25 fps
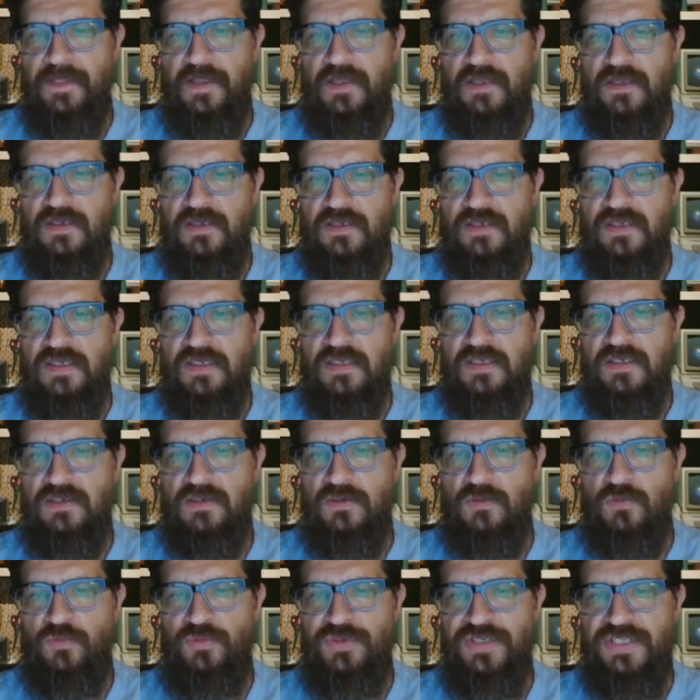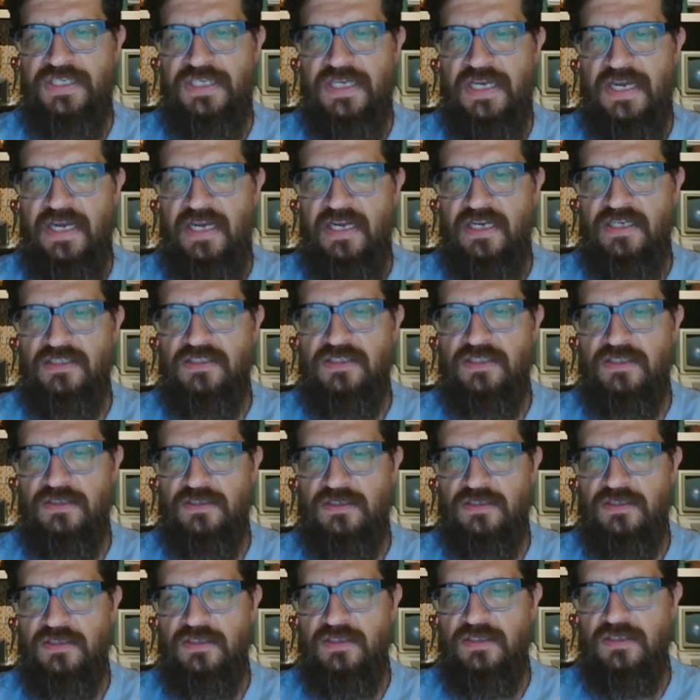And then we add
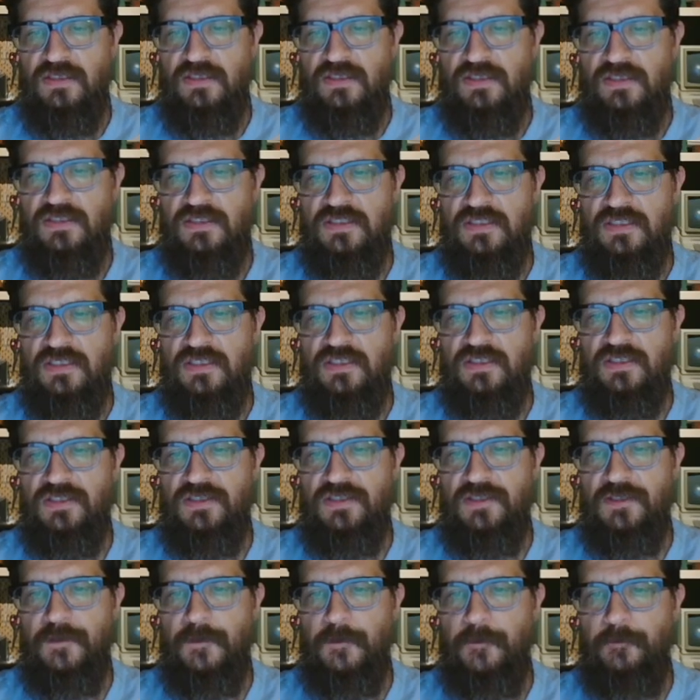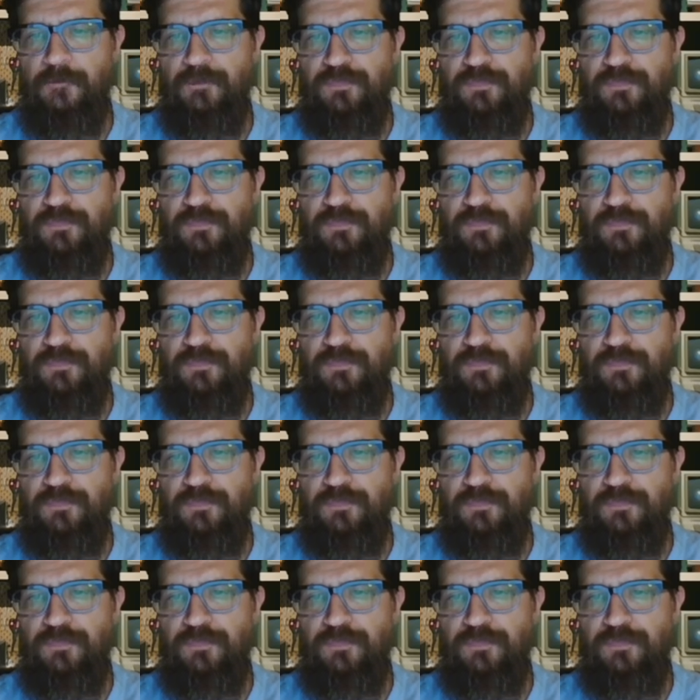the